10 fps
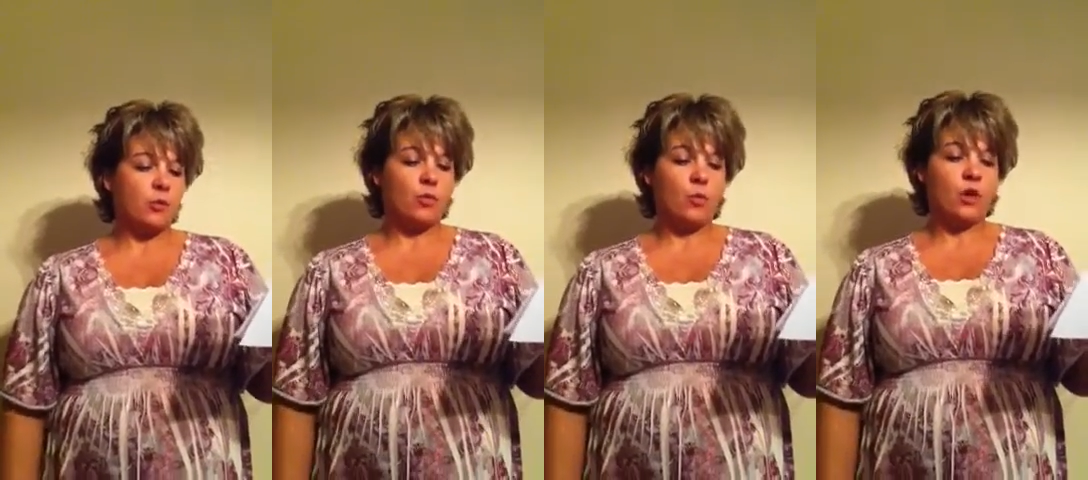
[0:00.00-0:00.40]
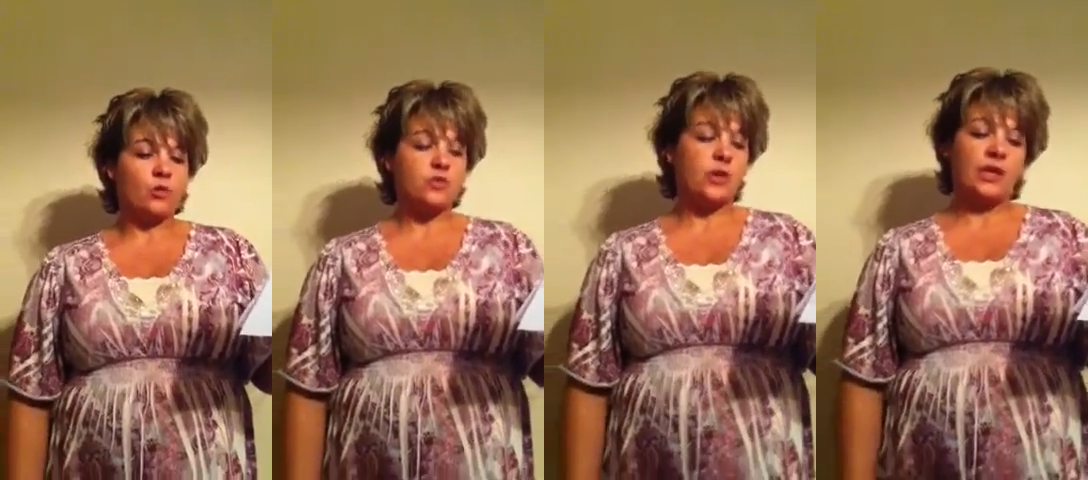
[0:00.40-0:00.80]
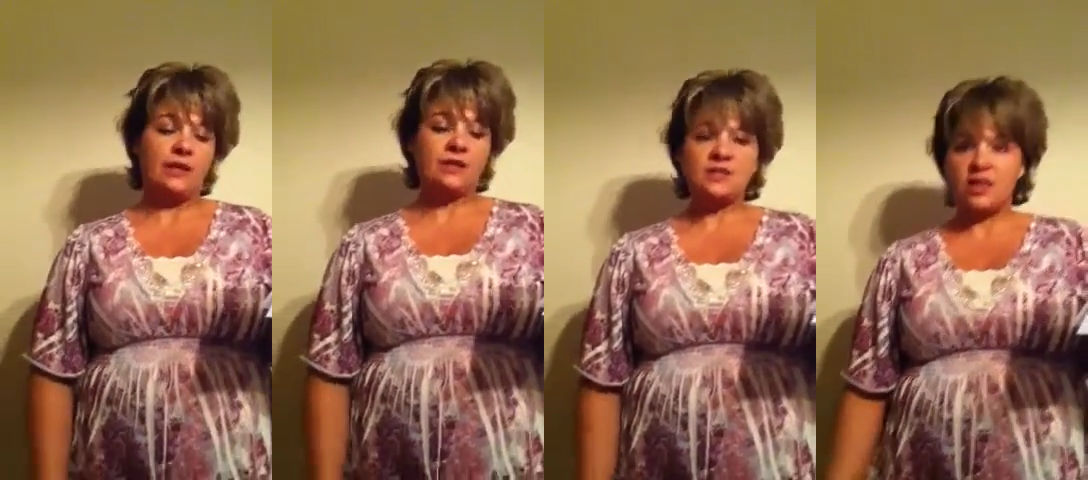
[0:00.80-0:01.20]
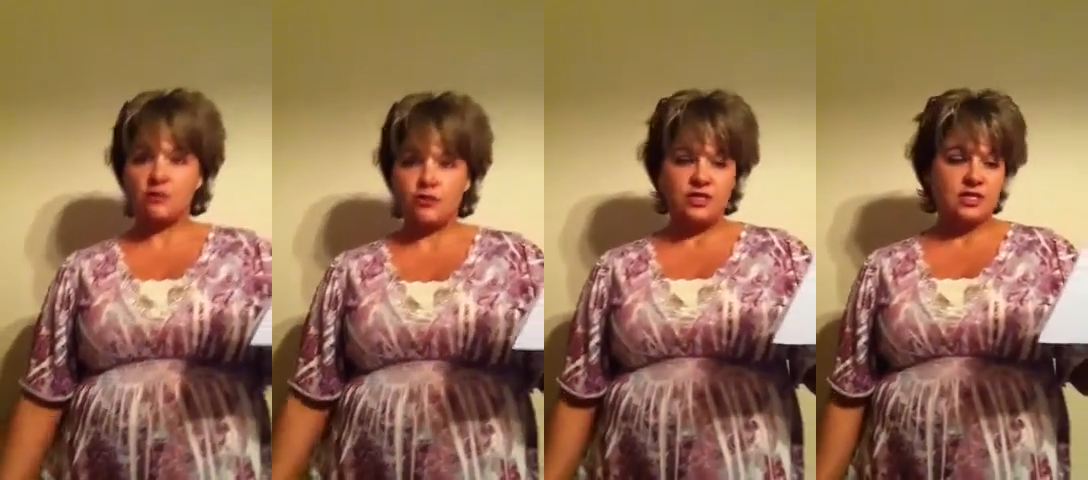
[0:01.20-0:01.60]
one was written in the
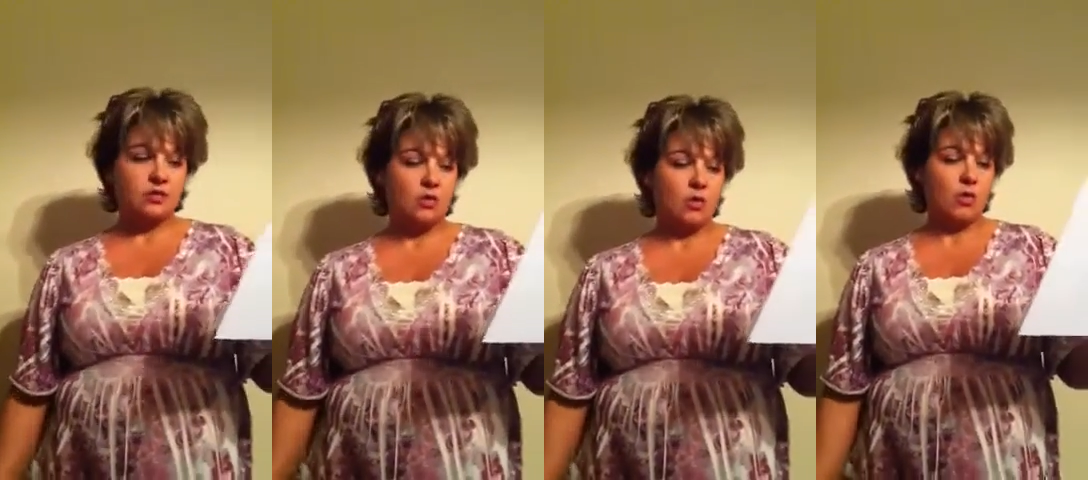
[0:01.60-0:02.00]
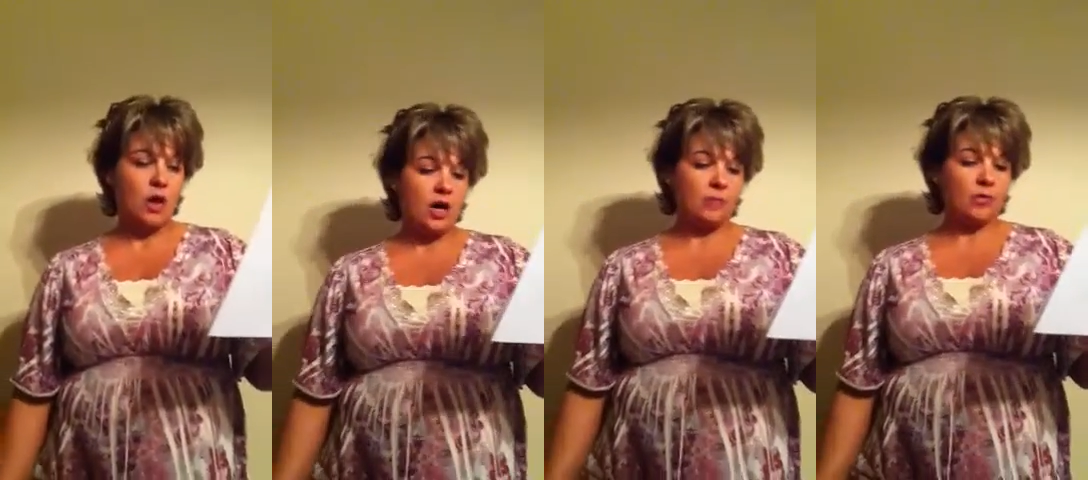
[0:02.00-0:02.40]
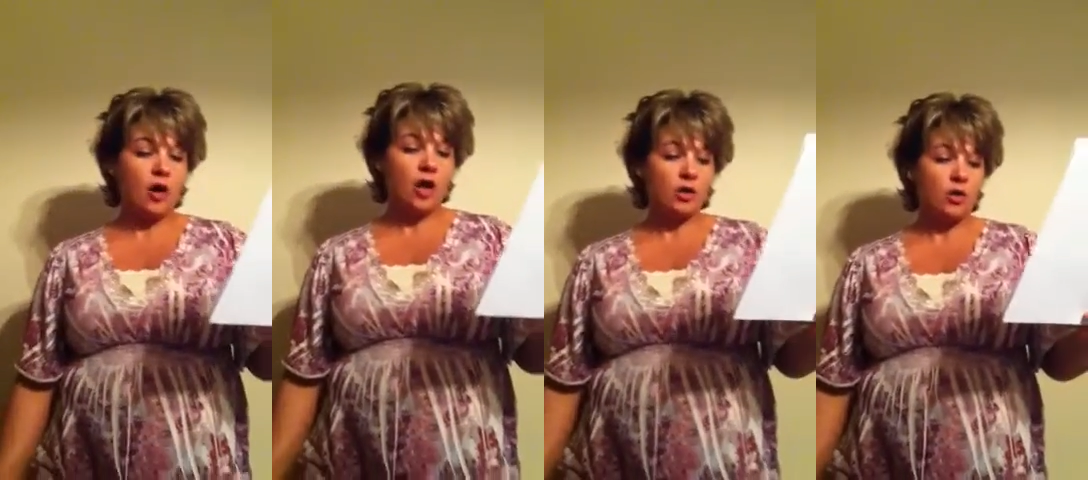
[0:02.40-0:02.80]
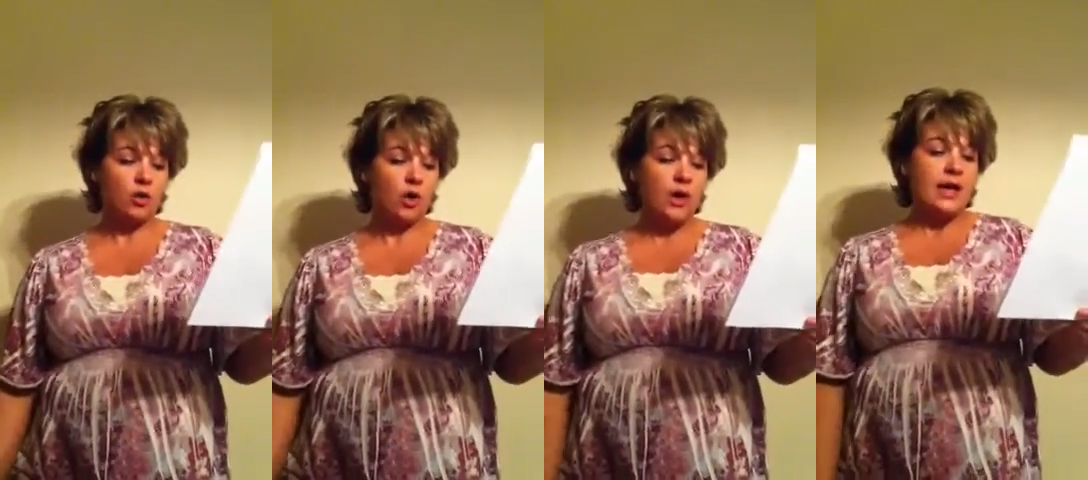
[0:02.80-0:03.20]
San Francisco
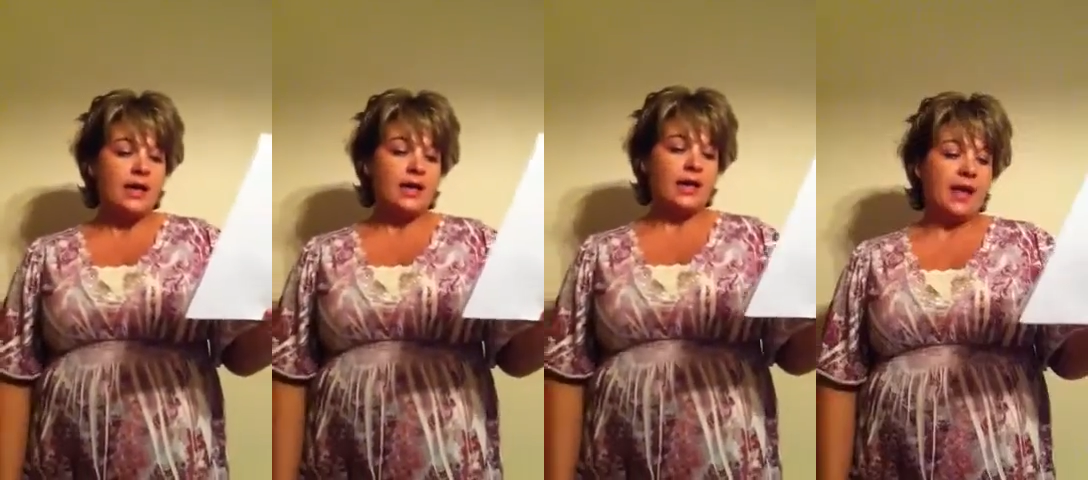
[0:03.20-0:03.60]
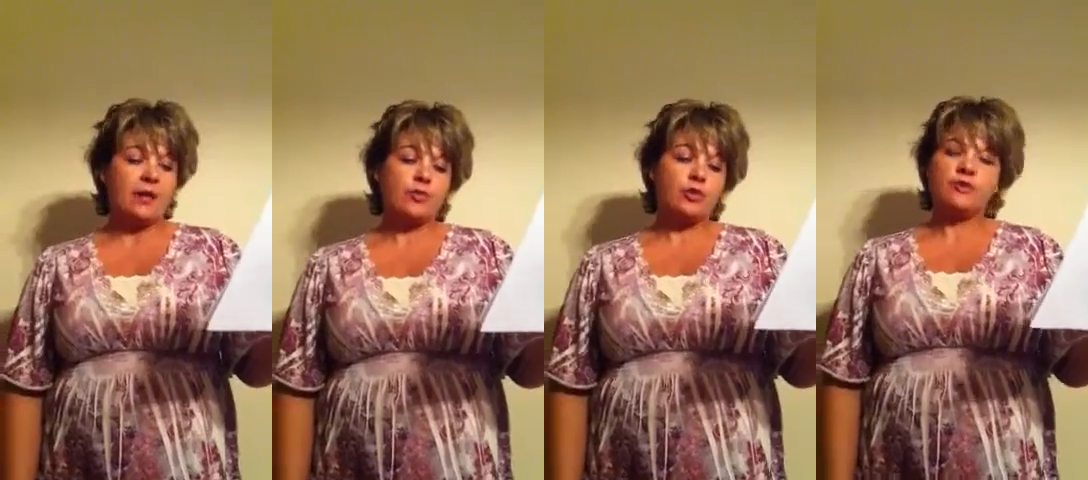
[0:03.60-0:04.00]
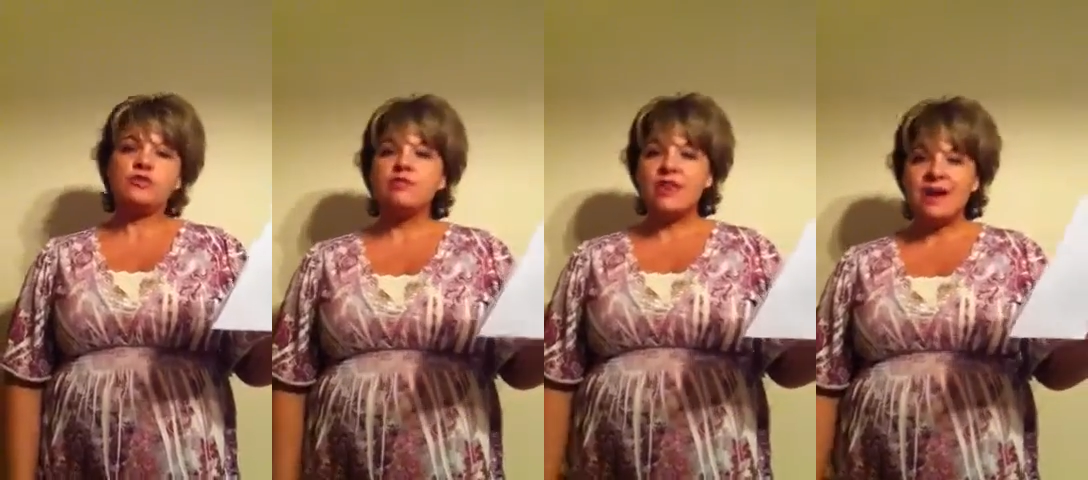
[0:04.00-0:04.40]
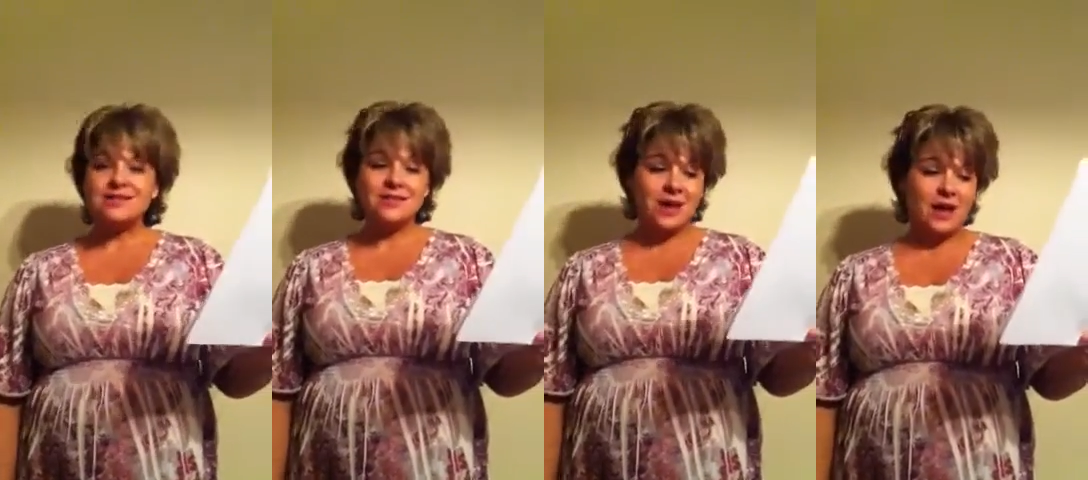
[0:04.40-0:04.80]
Chronicle in April of
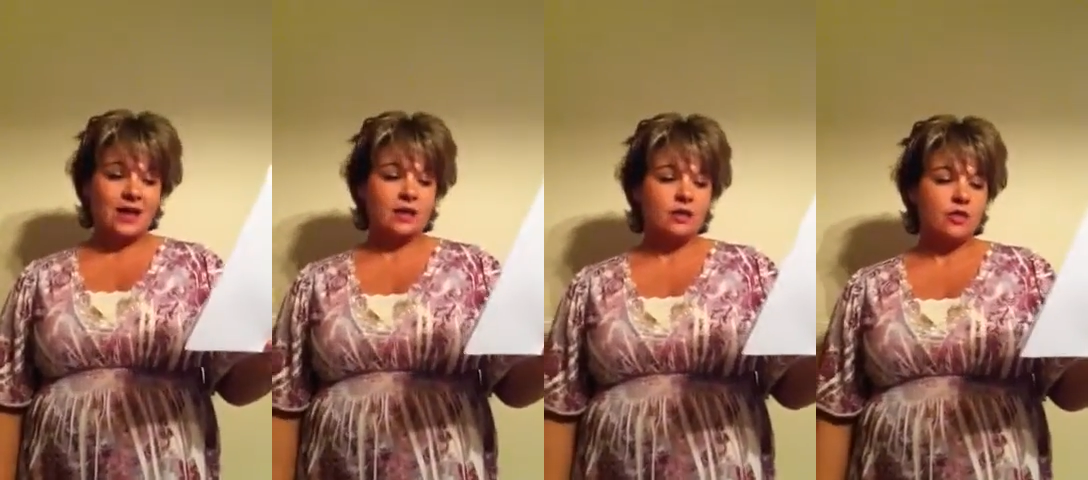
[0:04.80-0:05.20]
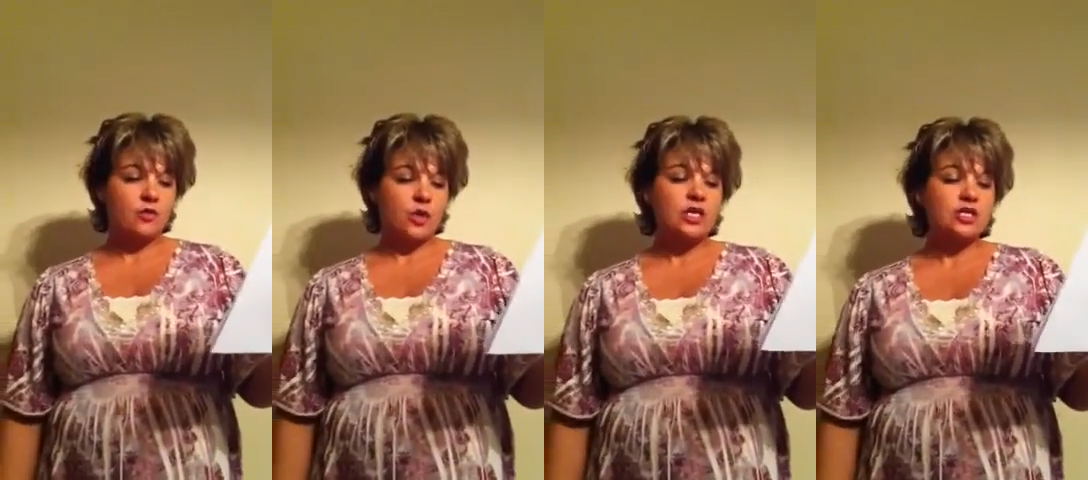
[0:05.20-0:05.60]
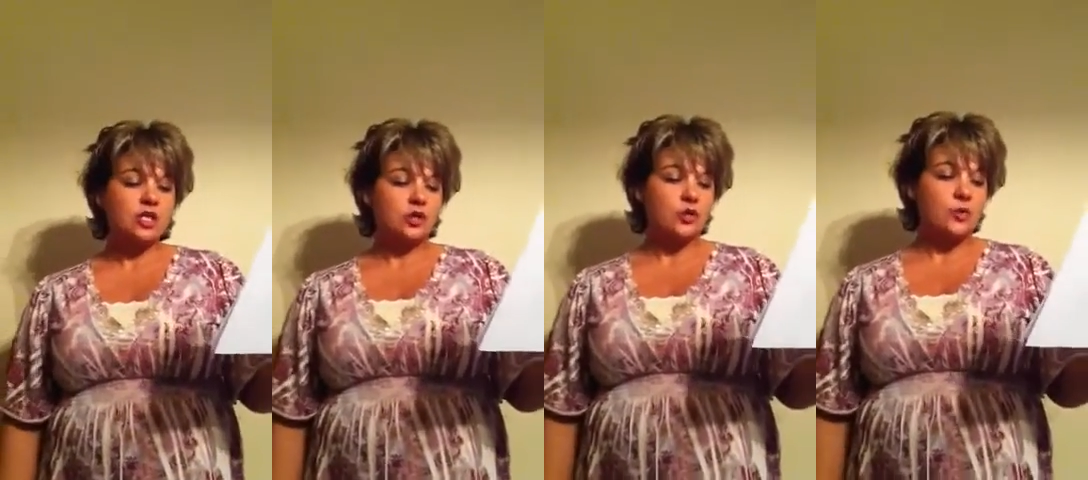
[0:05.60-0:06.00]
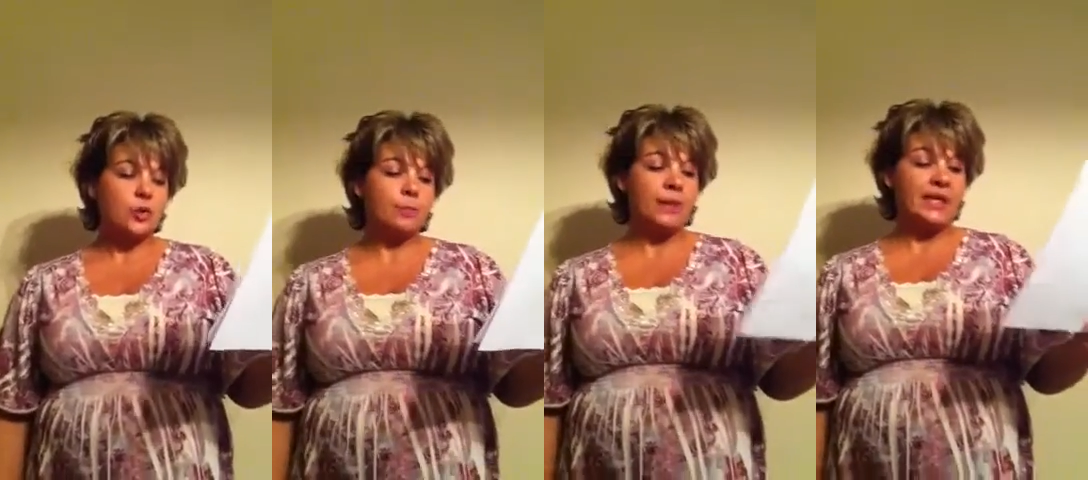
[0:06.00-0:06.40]
2009. 3 children
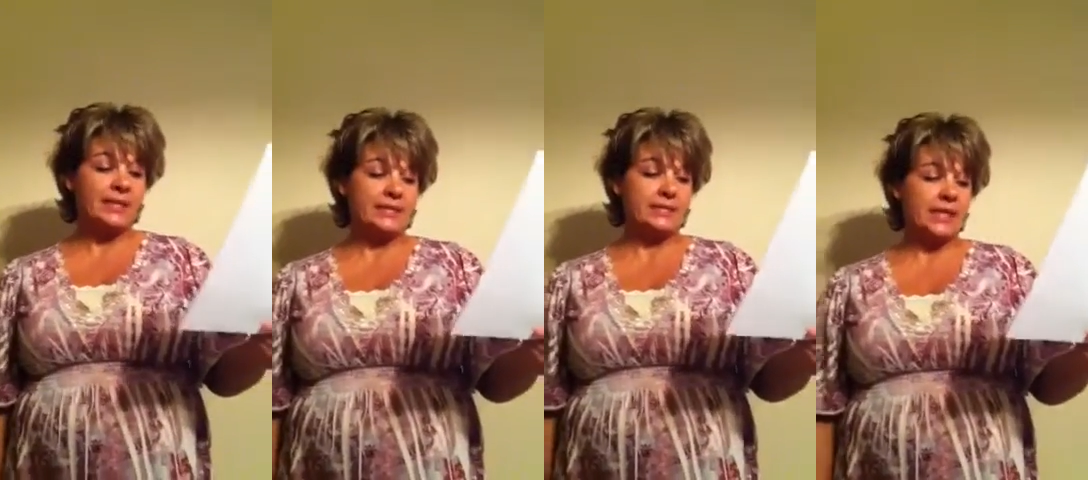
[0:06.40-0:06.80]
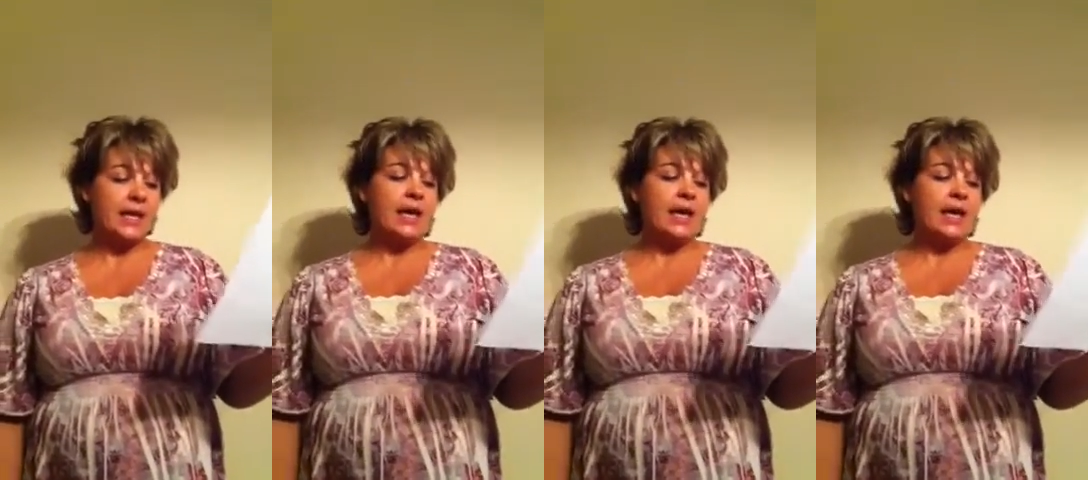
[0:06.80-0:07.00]
were beaten